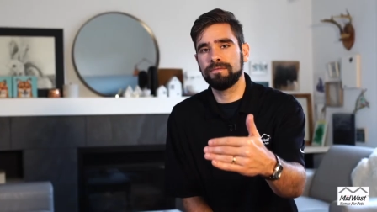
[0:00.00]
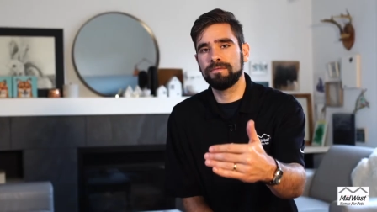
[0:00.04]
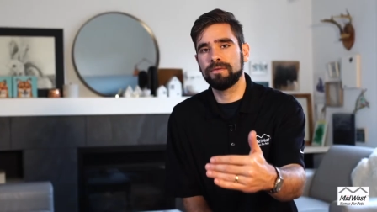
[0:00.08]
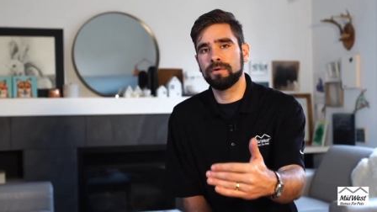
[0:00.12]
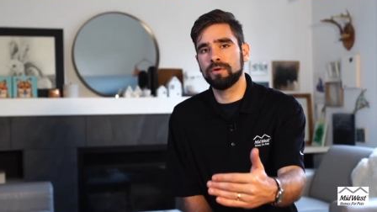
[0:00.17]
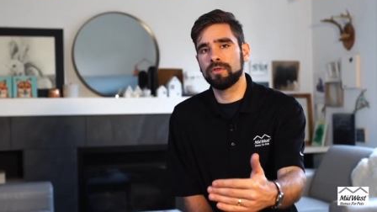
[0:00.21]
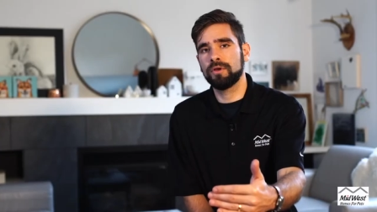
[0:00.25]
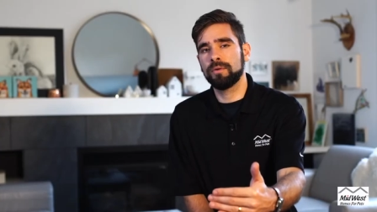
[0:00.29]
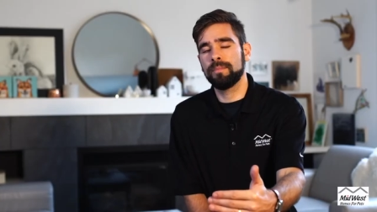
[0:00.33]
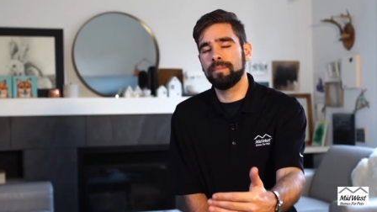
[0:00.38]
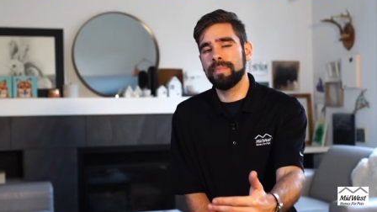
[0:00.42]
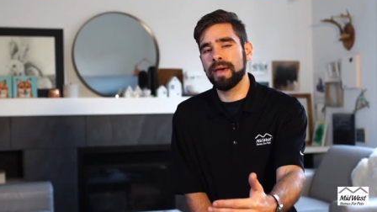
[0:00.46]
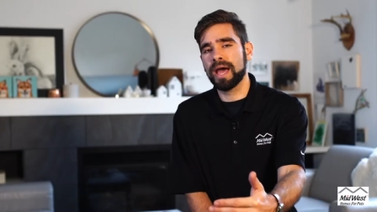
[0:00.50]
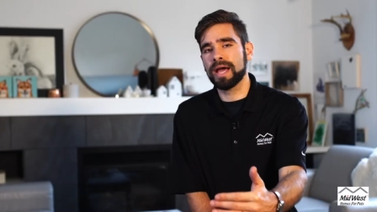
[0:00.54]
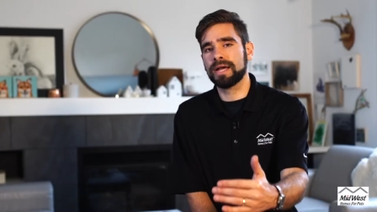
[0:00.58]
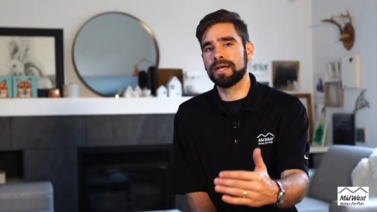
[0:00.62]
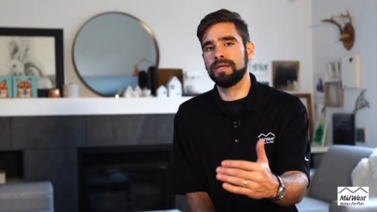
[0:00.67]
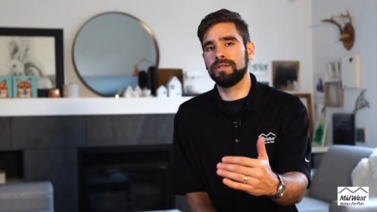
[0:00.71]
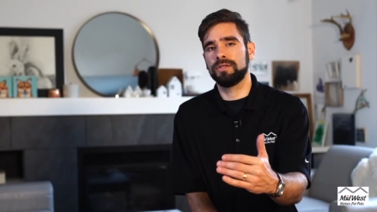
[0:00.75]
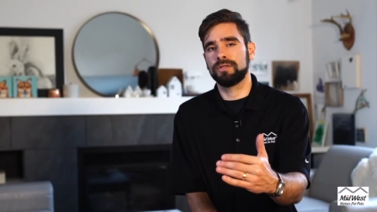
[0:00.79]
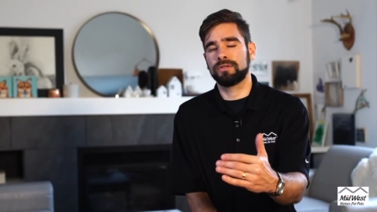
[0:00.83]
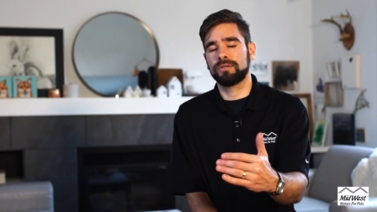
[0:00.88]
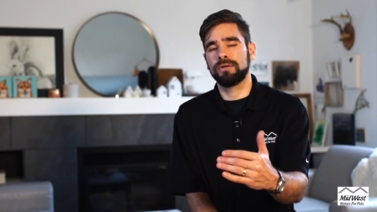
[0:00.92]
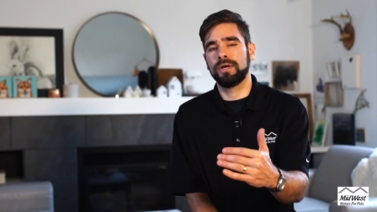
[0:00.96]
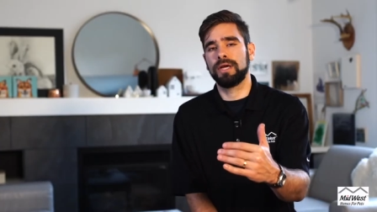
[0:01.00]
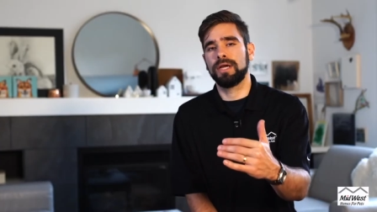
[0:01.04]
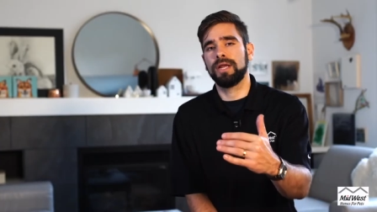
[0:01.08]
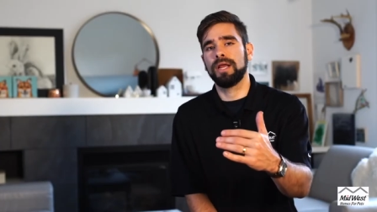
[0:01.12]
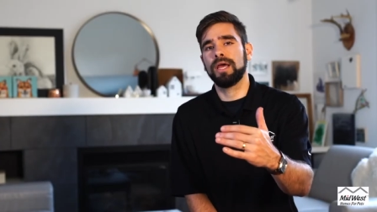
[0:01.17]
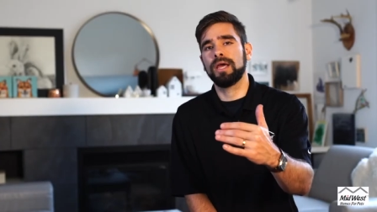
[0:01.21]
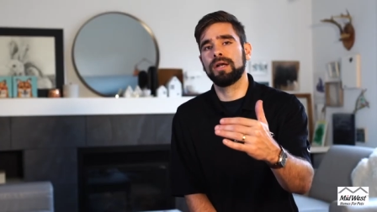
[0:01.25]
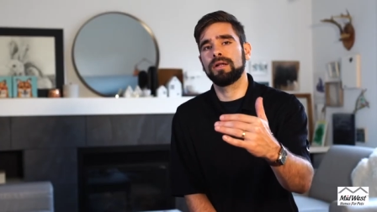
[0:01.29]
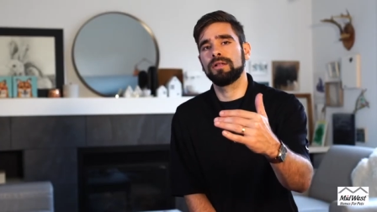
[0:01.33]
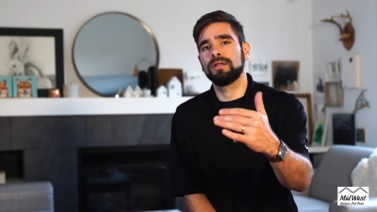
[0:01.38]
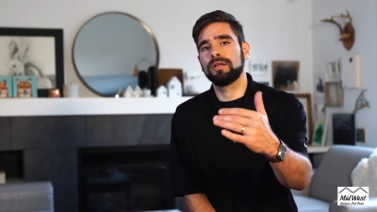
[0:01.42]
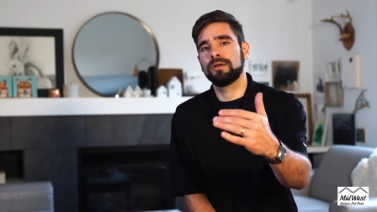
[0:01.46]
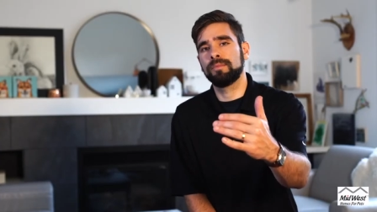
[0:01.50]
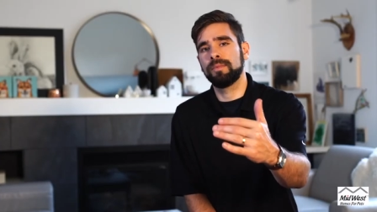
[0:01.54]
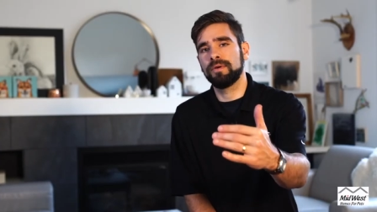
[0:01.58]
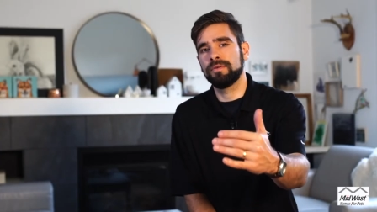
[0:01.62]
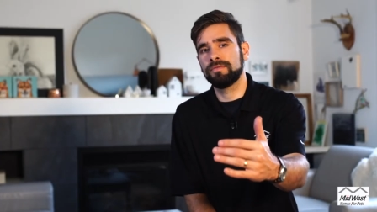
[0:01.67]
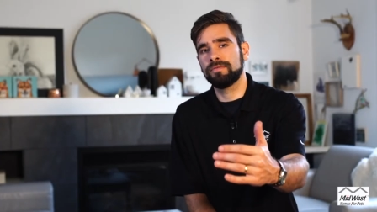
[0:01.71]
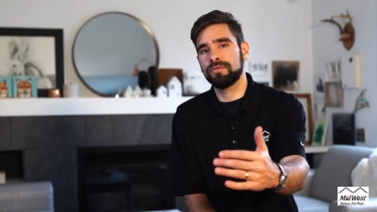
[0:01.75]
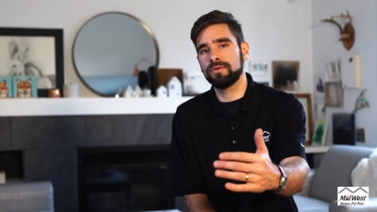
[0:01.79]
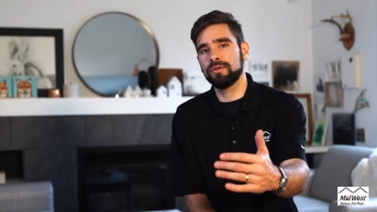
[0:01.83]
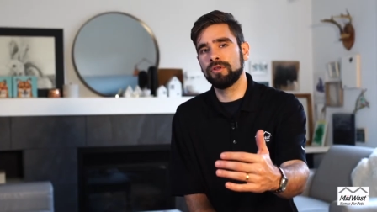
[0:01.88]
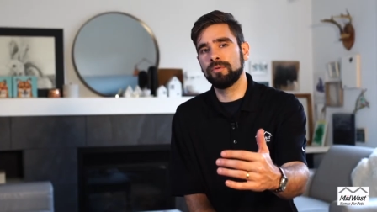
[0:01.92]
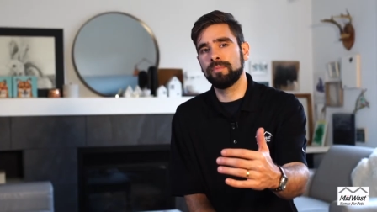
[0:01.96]
further back in the crate and a little bit
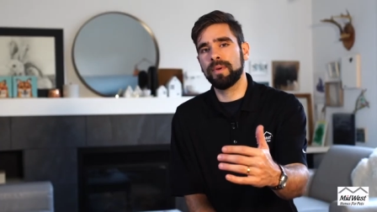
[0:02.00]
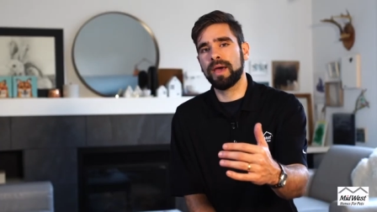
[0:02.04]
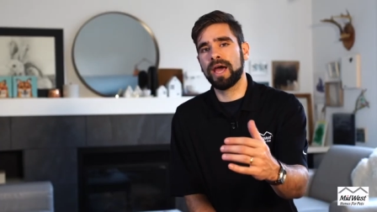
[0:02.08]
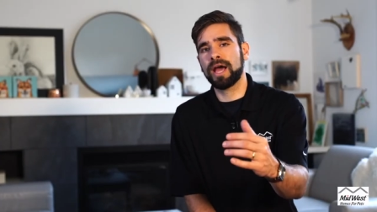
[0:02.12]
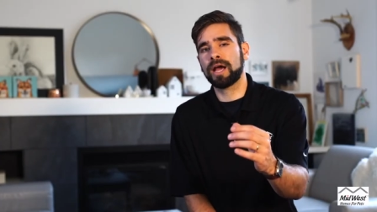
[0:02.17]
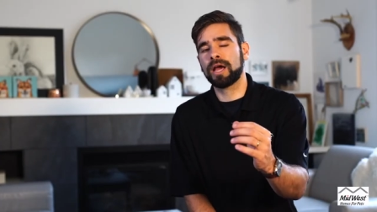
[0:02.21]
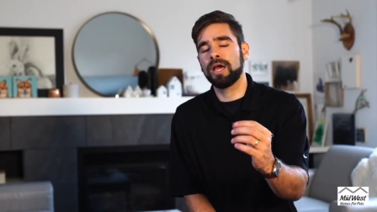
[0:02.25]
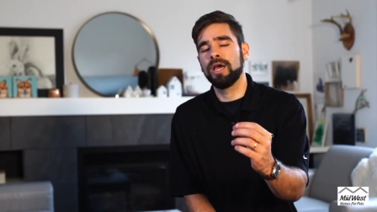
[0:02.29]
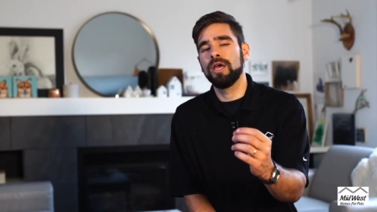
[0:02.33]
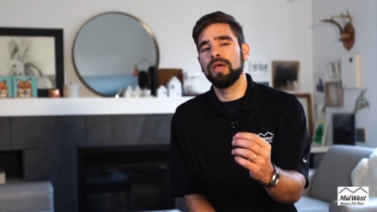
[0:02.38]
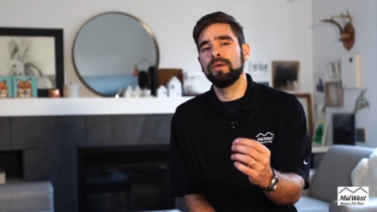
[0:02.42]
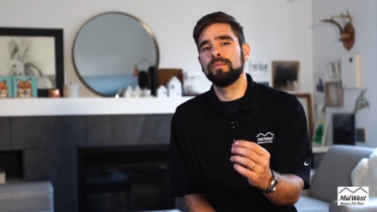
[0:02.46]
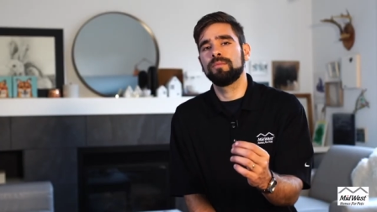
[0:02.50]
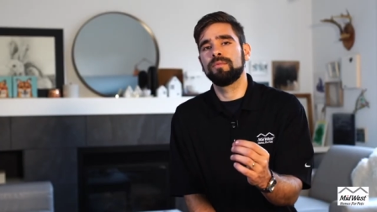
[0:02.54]
further back.